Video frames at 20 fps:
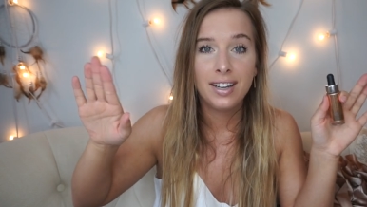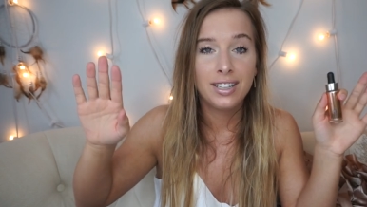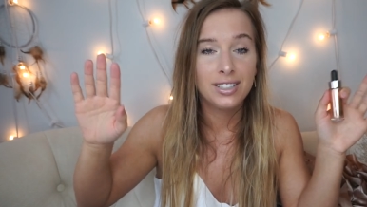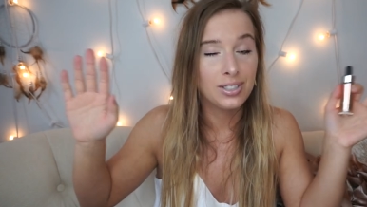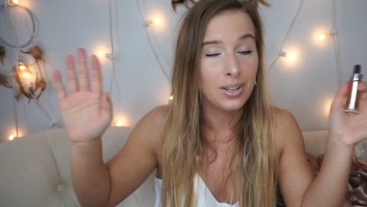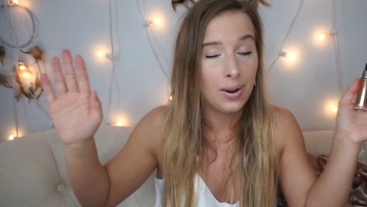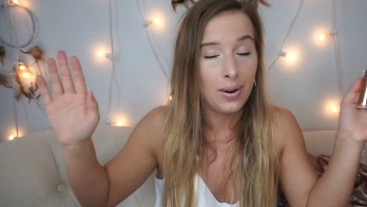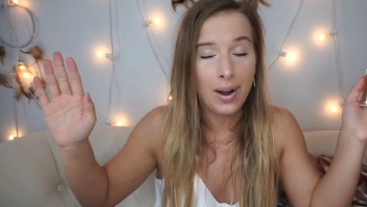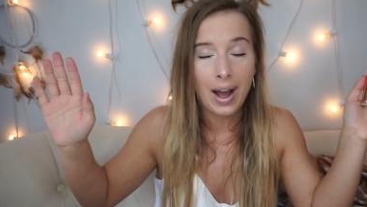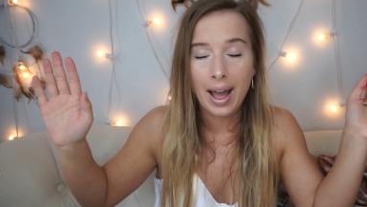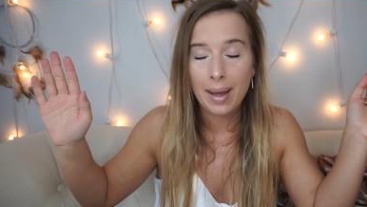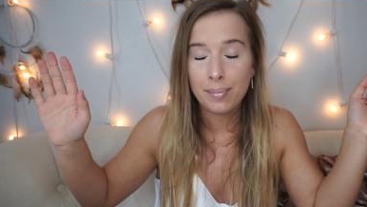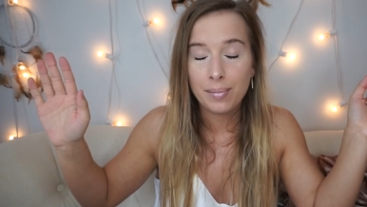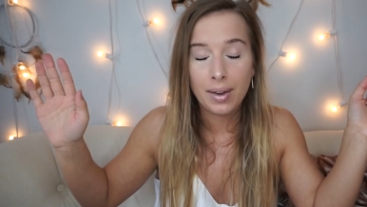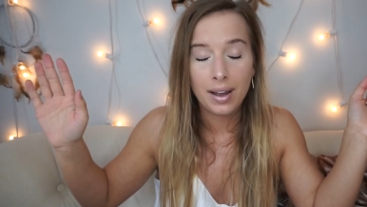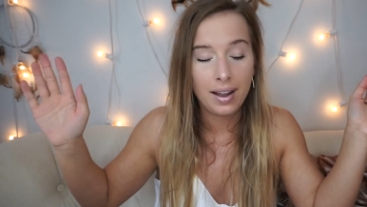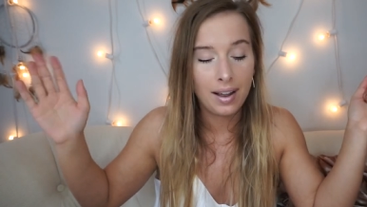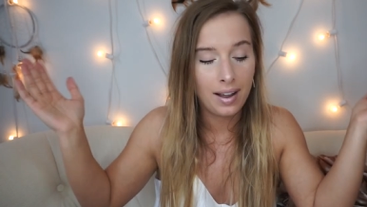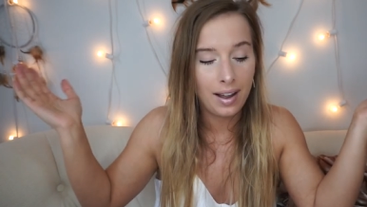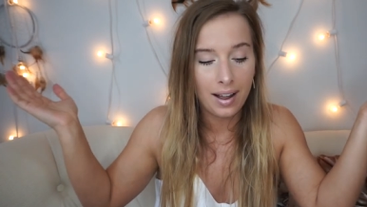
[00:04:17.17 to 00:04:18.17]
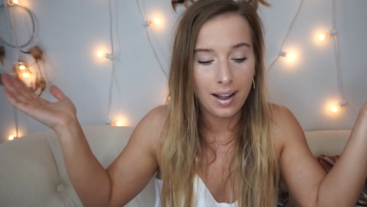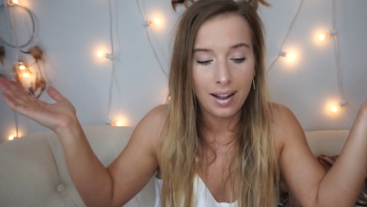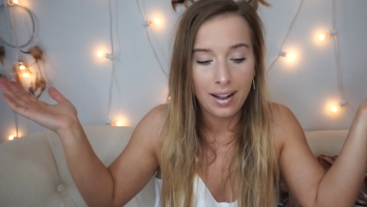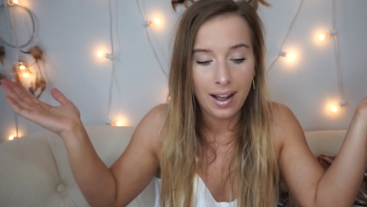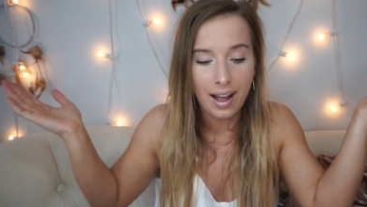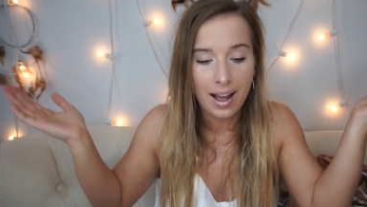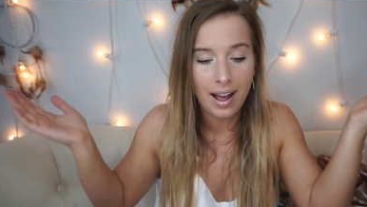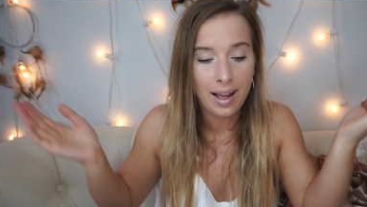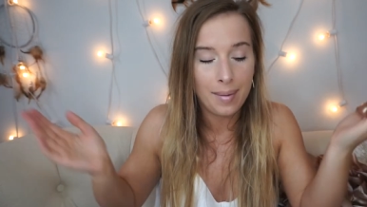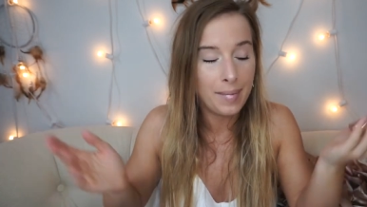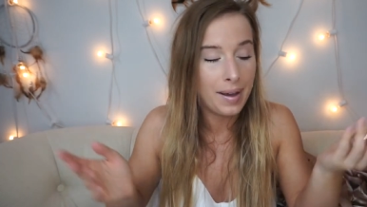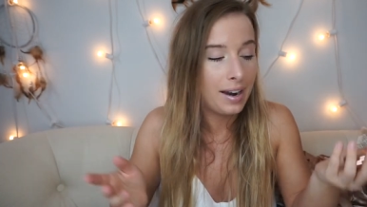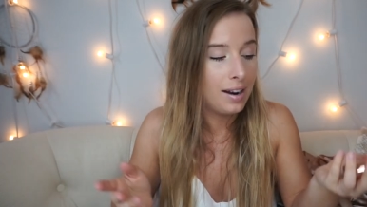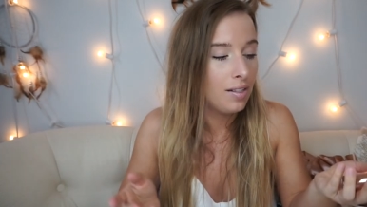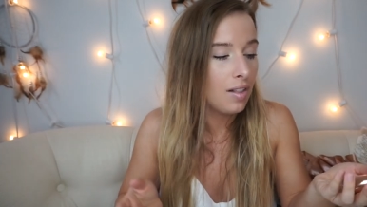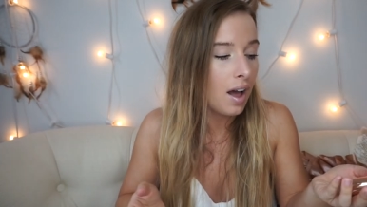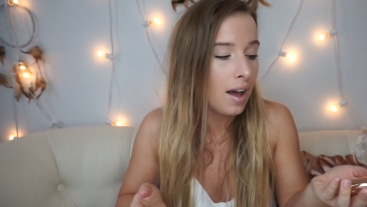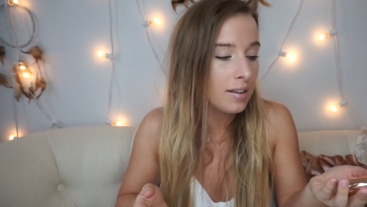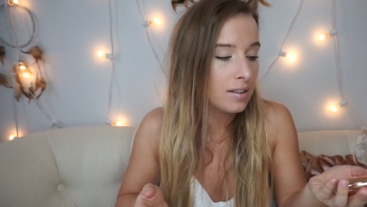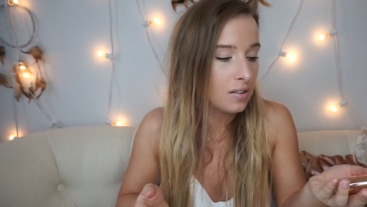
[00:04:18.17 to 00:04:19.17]
So I'm I'm at
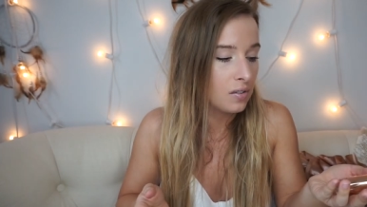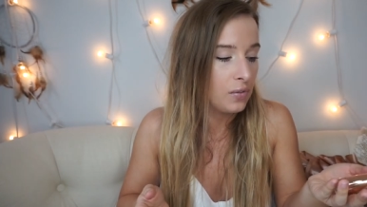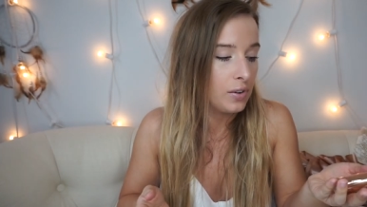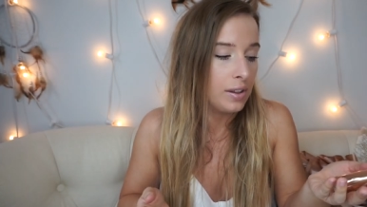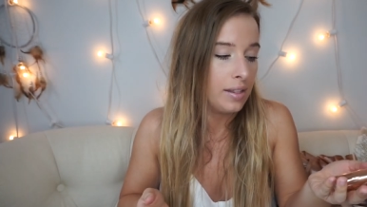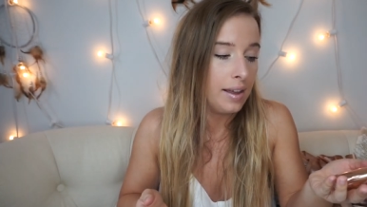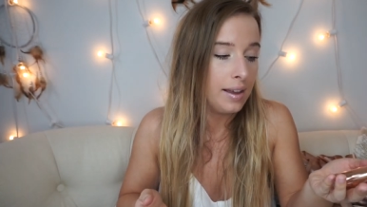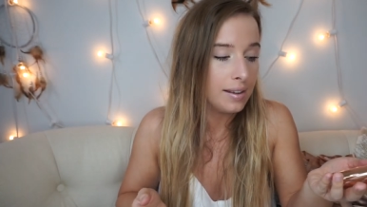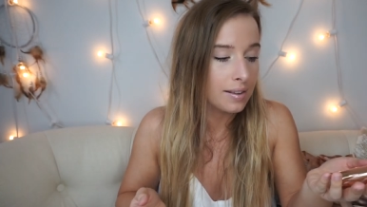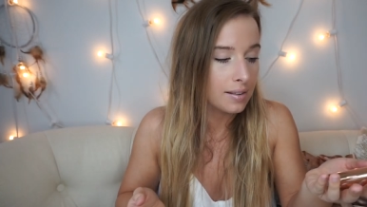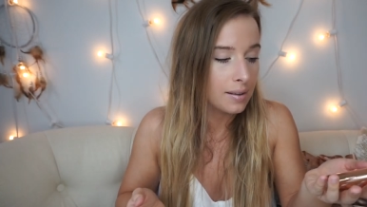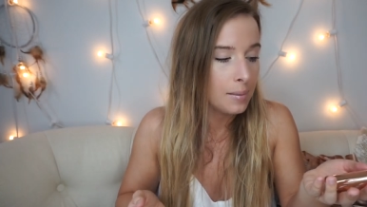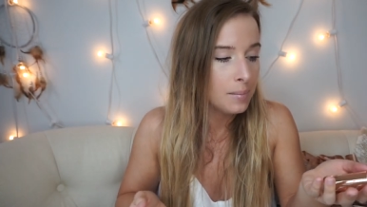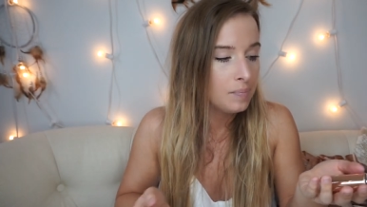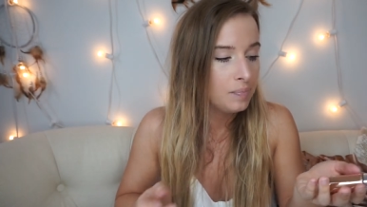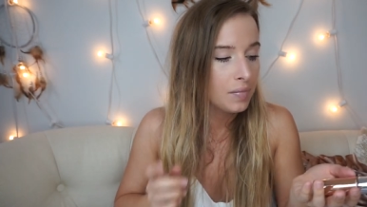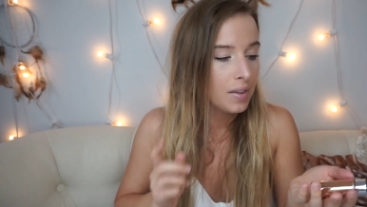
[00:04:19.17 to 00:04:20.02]
a loss for this.